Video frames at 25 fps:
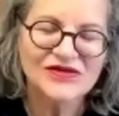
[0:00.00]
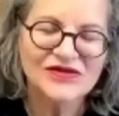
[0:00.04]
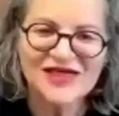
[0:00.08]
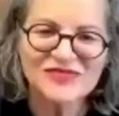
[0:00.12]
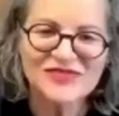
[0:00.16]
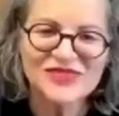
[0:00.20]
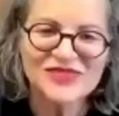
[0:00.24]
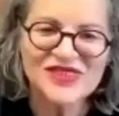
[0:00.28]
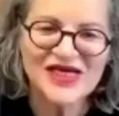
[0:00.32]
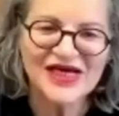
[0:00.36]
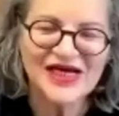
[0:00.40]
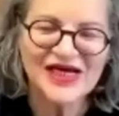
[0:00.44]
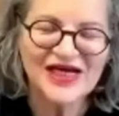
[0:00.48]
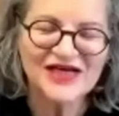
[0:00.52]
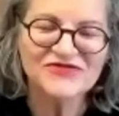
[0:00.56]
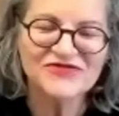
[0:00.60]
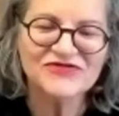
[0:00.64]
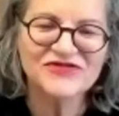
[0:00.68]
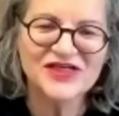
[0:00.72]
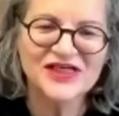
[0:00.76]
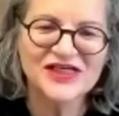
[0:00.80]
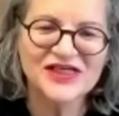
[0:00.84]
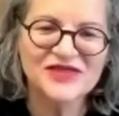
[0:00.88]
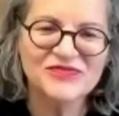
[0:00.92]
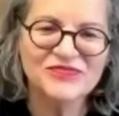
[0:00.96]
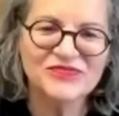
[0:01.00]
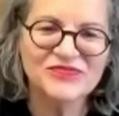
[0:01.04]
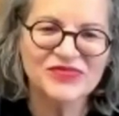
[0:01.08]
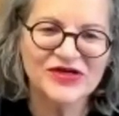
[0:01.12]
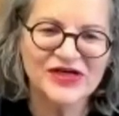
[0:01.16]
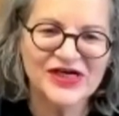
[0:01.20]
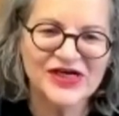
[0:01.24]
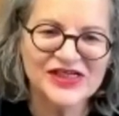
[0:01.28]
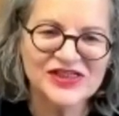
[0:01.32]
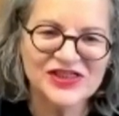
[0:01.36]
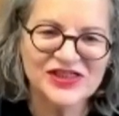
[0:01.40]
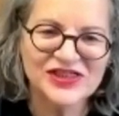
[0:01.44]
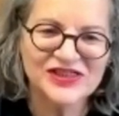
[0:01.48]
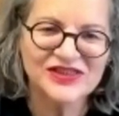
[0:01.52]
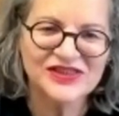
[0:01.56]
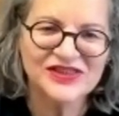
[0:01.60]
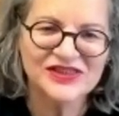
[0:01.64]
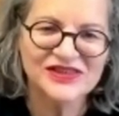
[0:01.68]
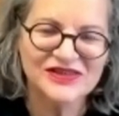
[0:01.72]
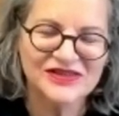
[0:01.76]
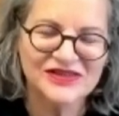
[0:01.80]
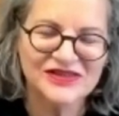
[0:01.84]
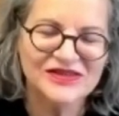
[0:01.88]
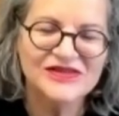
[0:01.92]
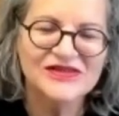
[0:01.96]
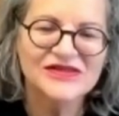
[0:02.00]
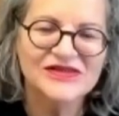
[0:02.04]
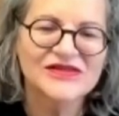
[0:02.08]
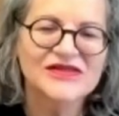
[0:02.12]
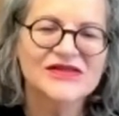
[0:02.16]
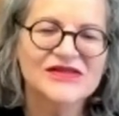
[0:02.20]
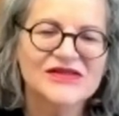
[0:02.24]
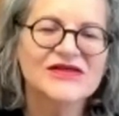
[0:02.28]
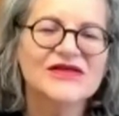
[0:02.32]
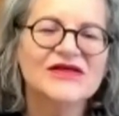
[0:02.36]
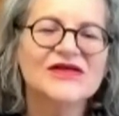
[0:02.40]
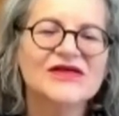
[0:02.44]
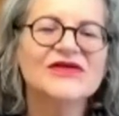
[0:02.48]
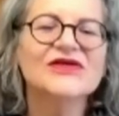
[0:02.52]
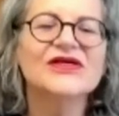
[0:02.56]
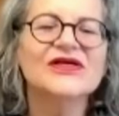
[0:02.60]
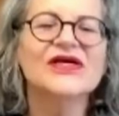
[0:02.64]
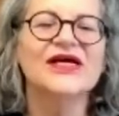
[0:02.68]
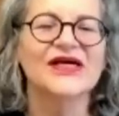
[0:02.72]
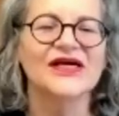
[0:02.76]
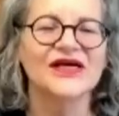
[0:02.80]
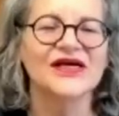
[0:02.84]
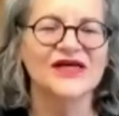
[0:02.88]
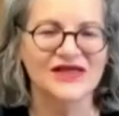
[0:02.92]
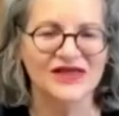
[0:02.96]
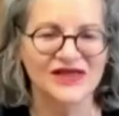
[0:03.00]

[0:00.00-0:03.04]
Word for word: this one, I have three layers. Okay.